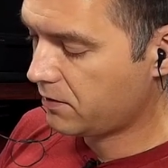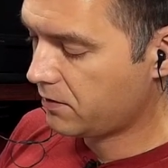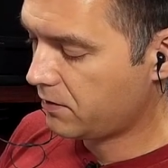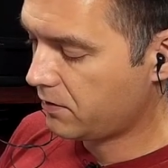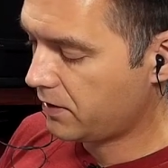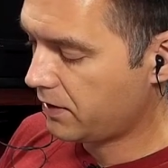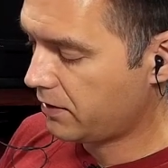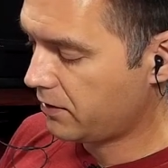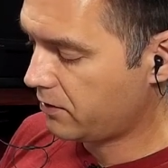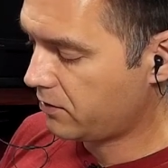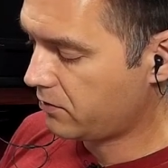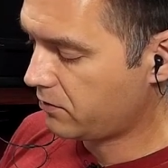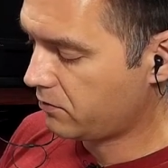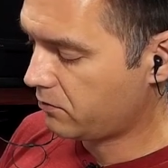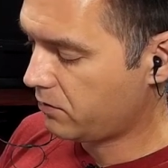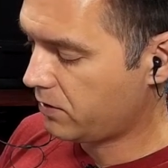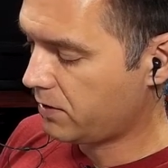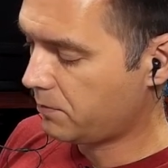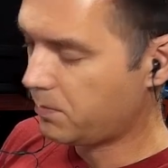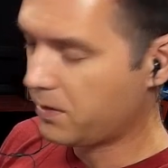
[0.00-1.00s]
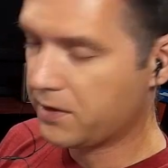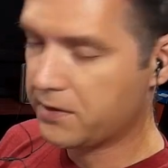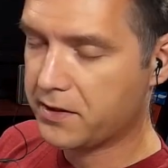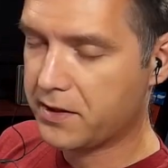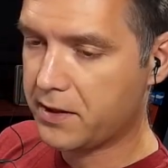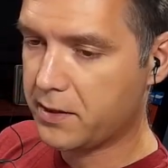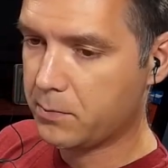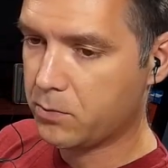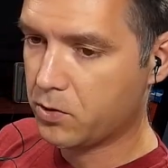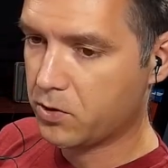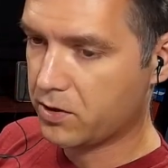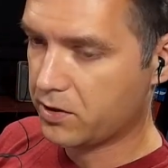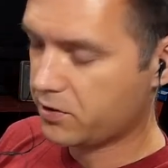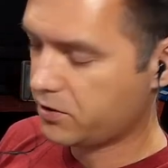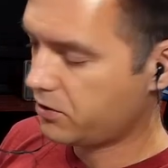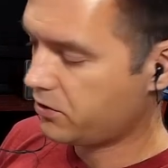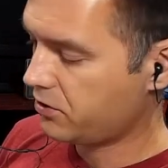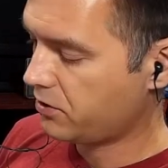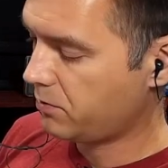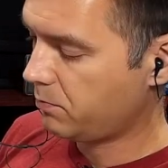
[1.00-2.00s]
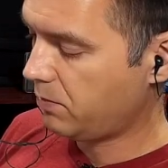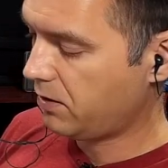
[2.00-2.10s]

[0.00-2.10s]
So now when I play the keyboard, it should just